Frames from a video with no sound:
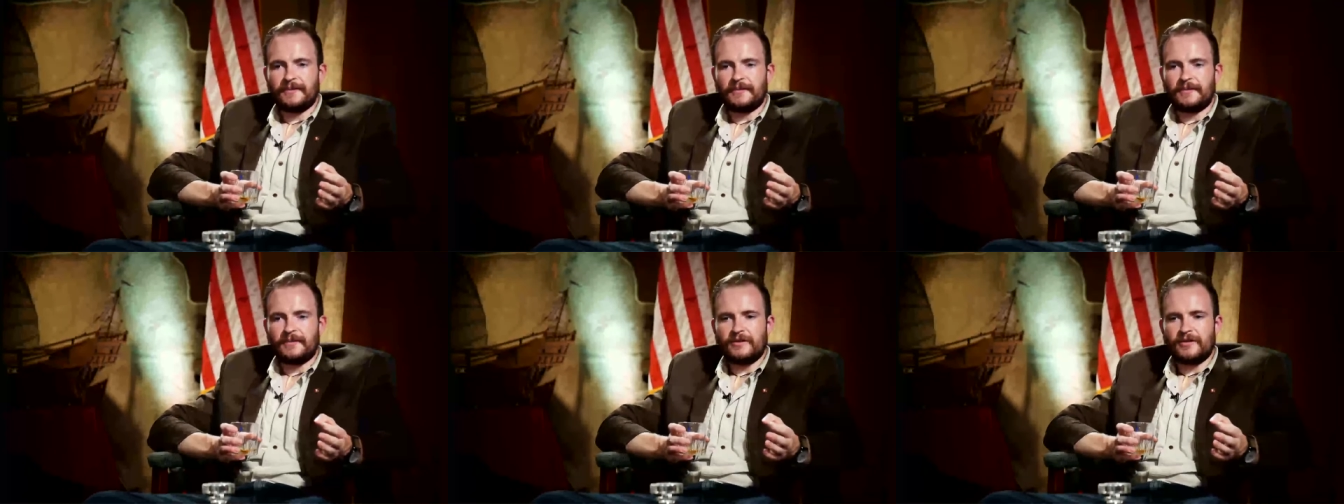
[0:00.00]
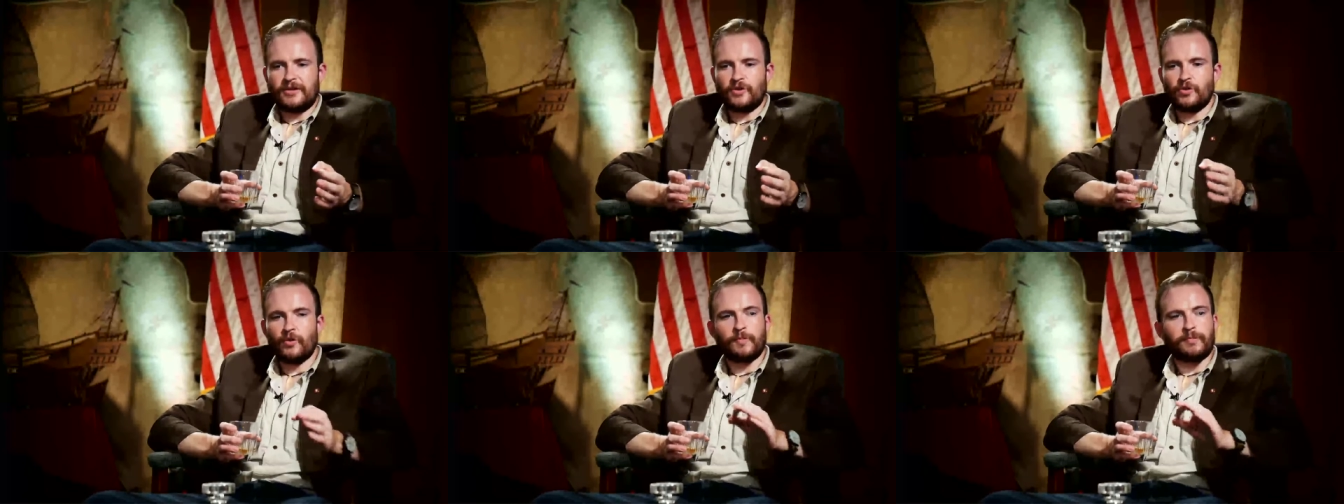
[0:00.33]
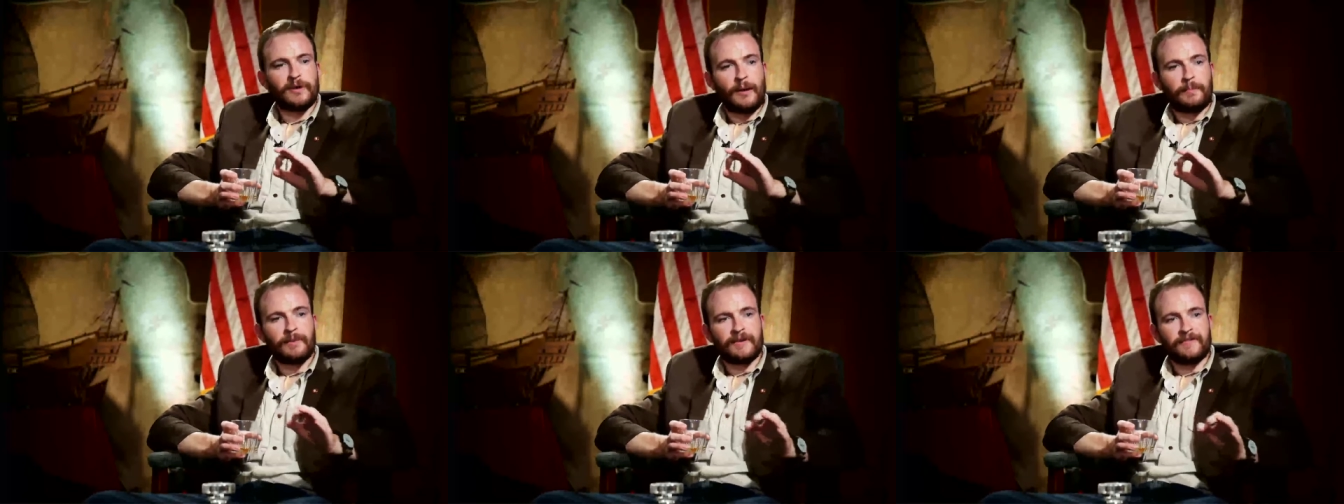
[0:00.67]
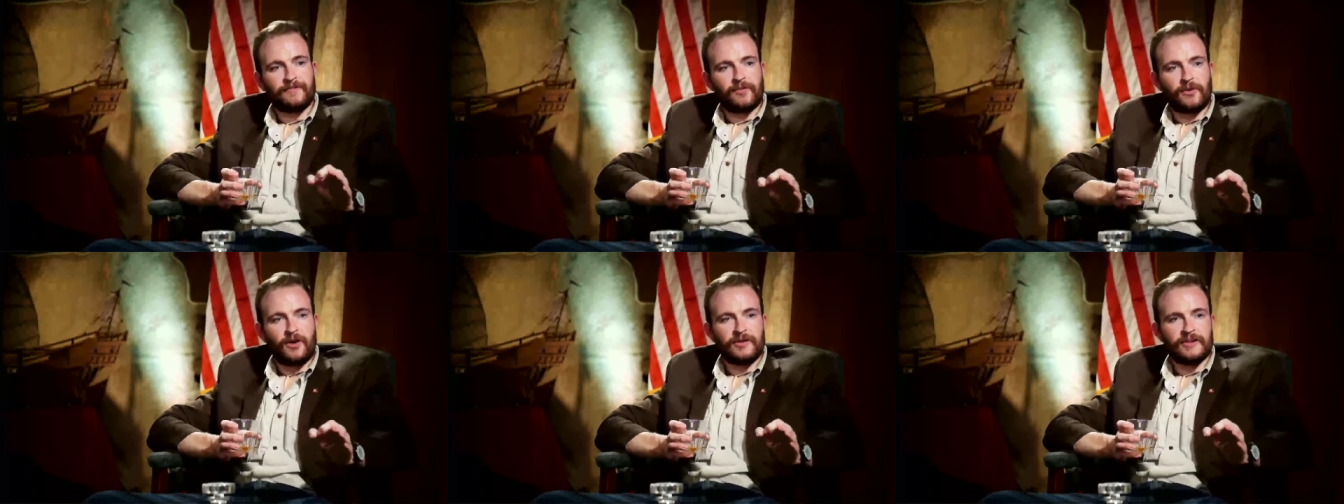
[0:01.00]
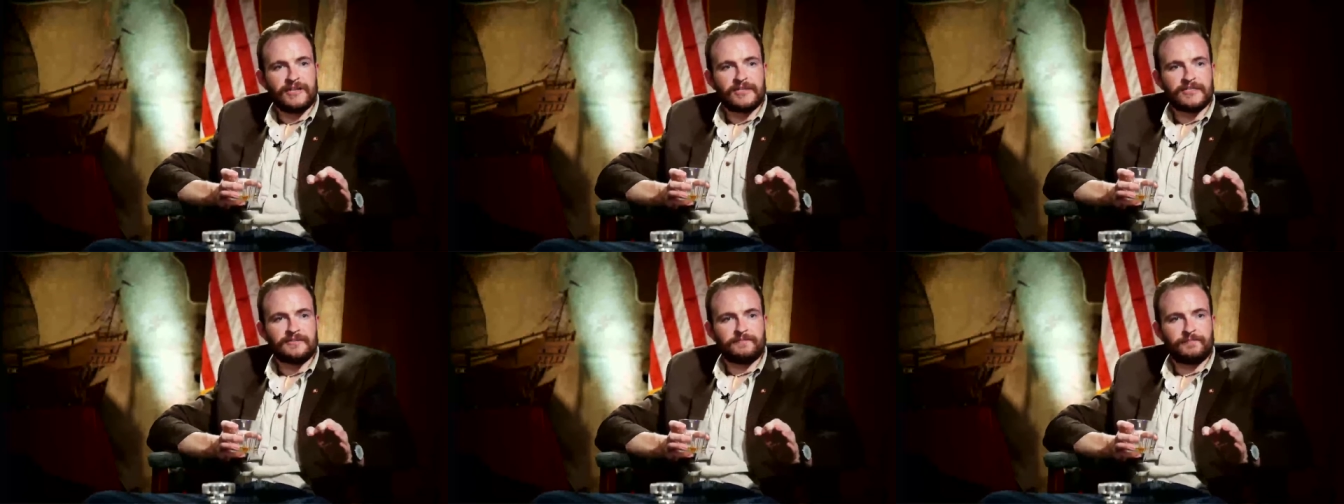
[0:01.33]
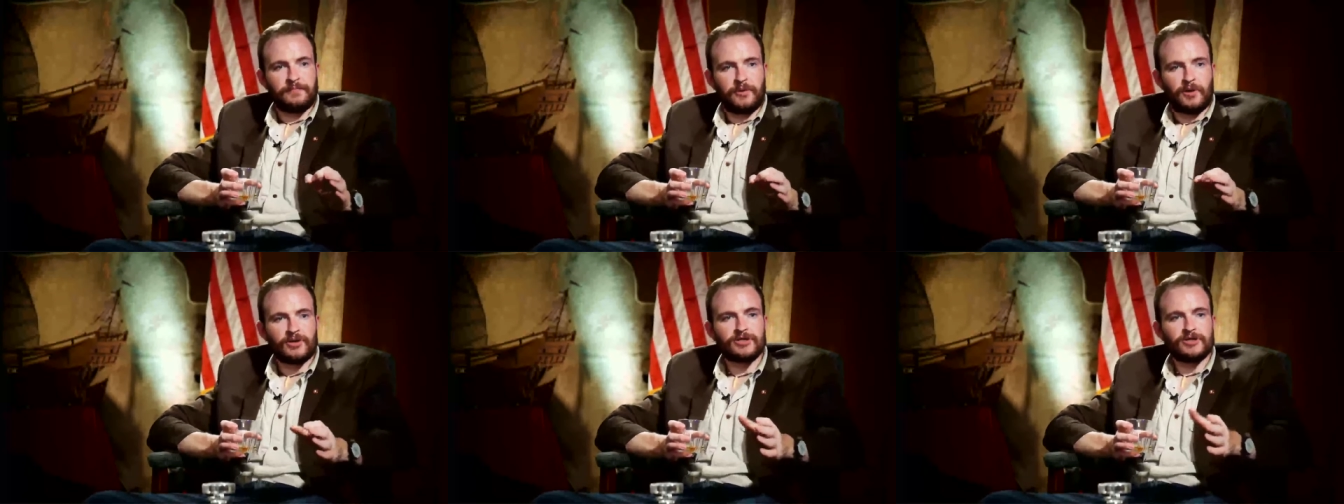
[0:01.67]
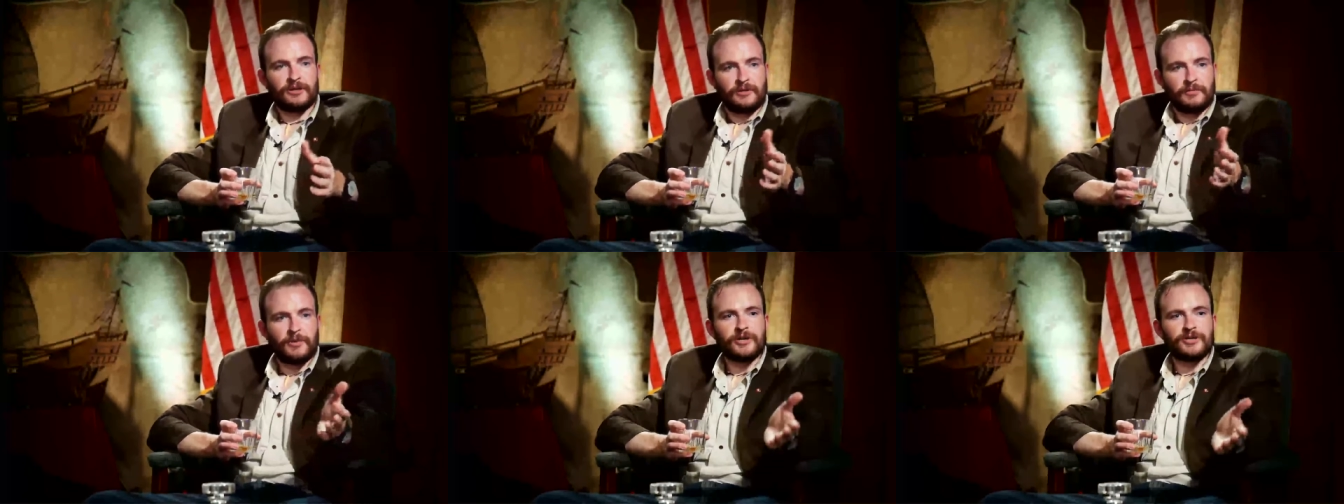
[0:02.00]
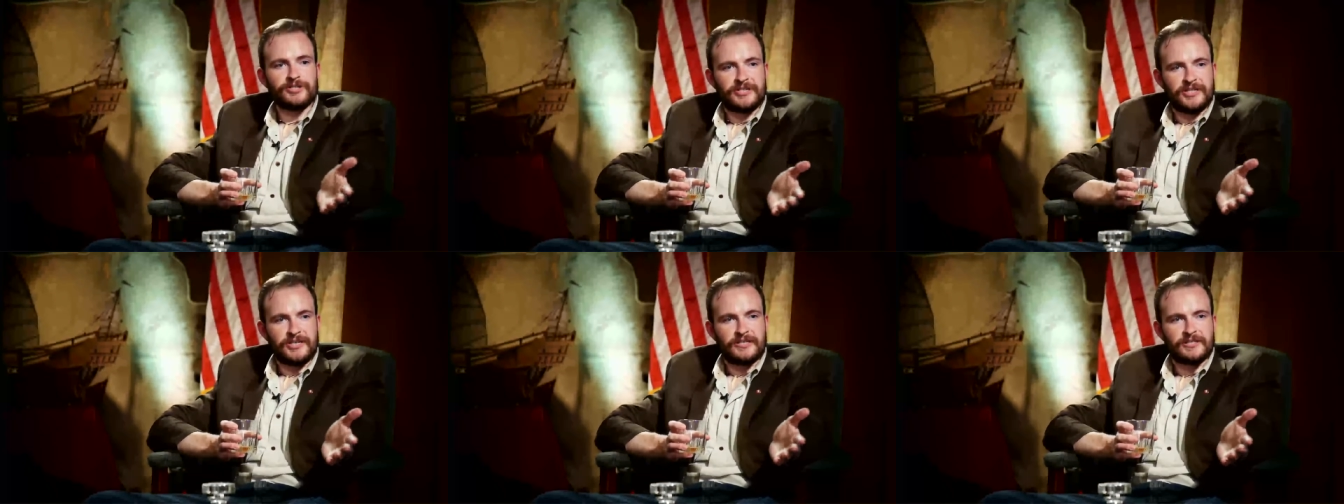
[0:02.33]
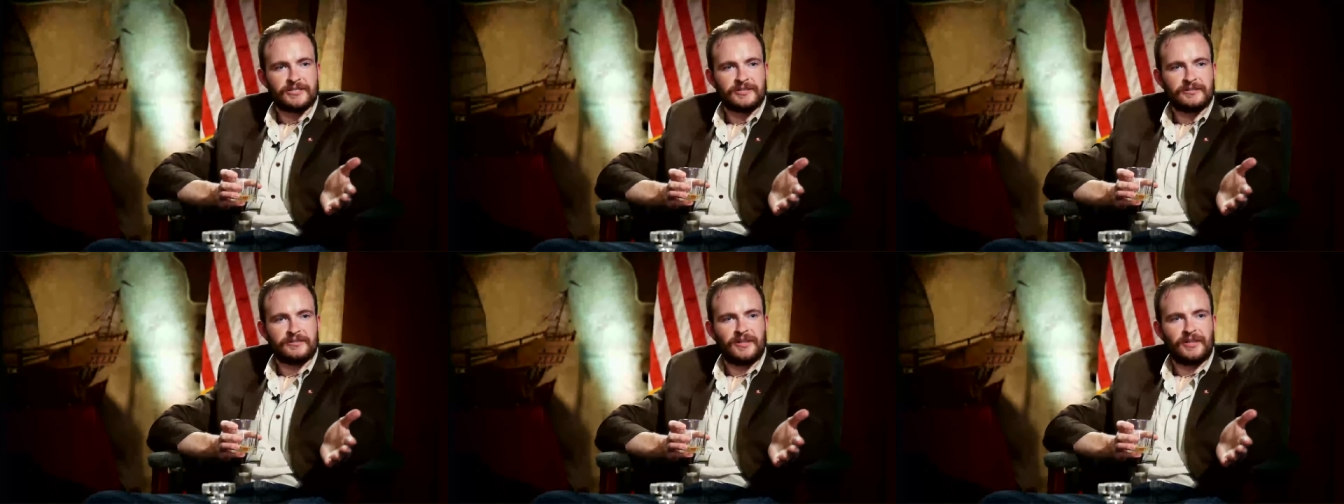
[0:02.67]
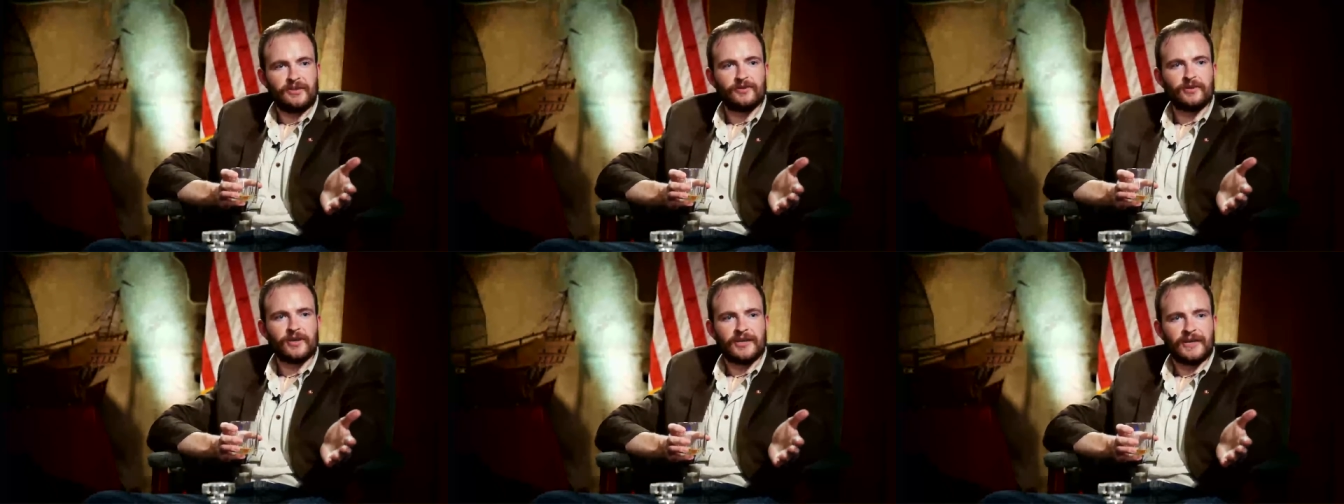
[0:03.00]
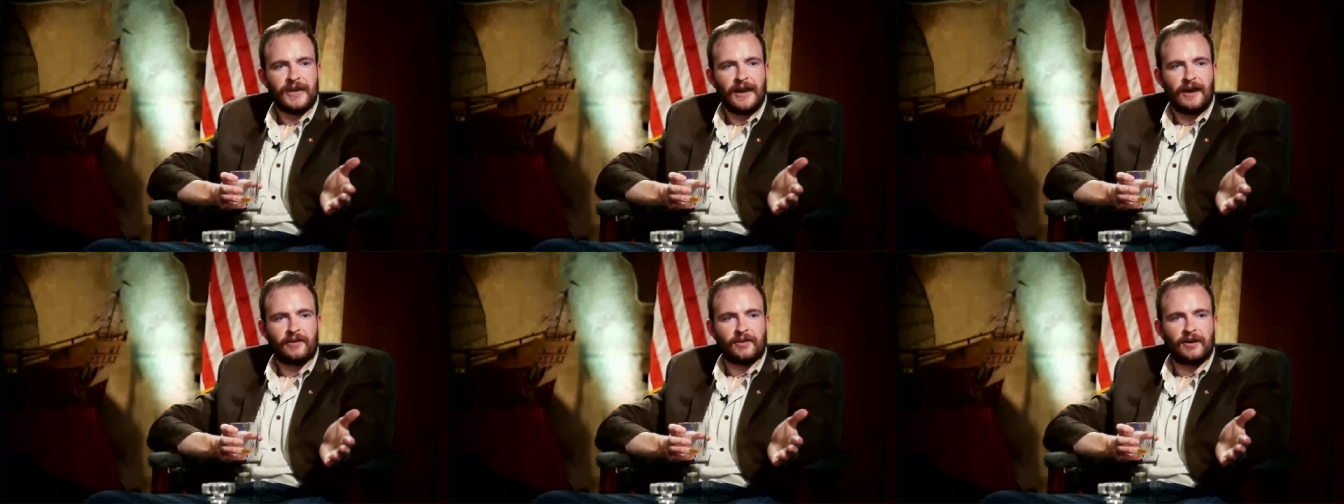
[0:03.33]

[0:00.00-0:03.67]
you were prepping for all these personal emergencies that you could encounter.